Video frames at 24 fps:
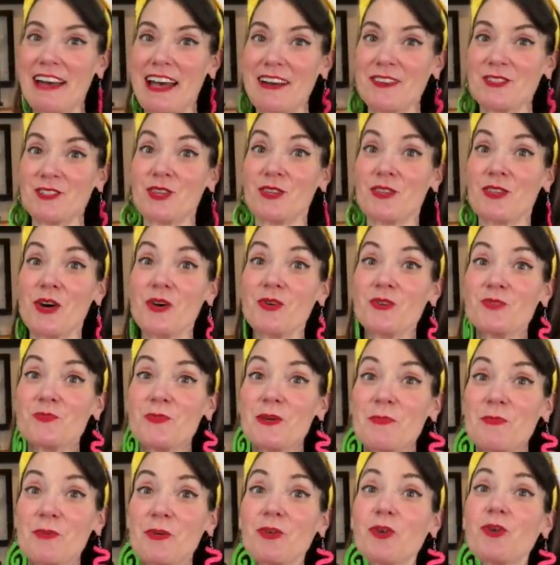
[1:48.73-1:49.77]
out to those
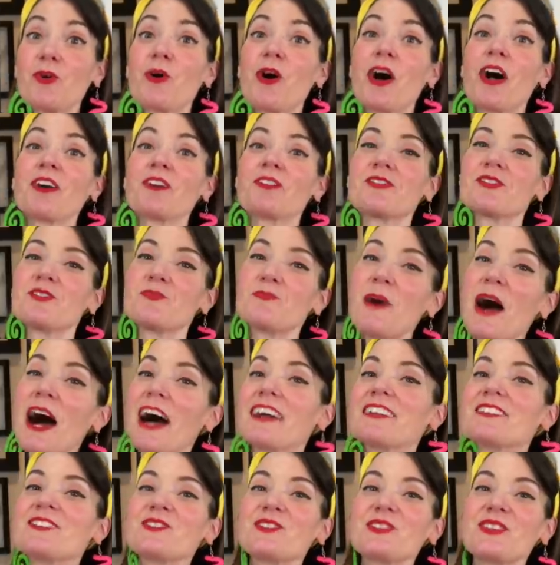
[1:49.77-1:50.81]
people who are
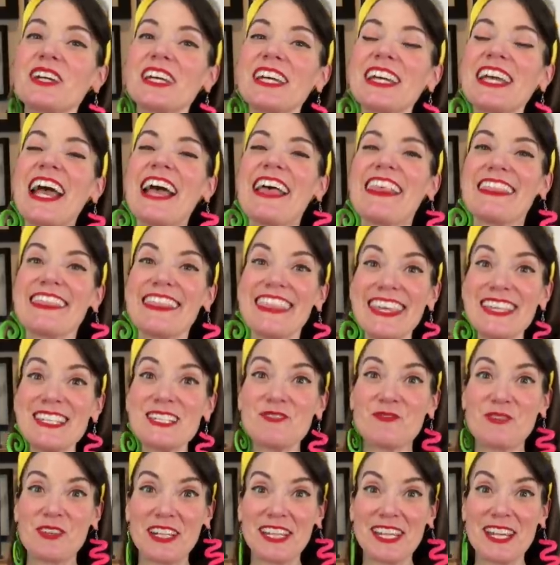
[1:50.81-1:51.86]
sponsoring
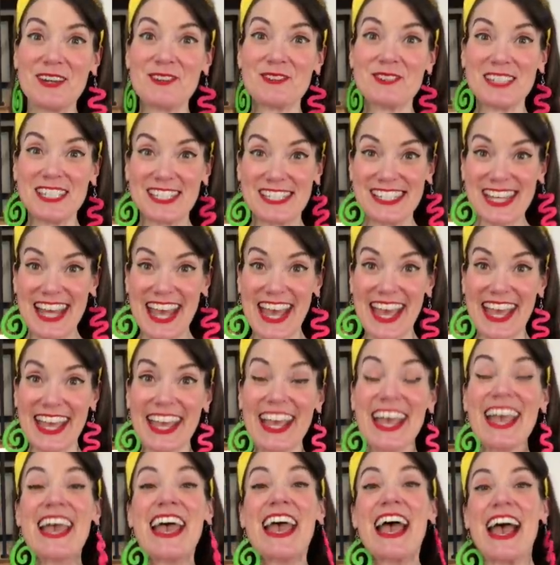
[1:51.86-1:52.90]
this video today,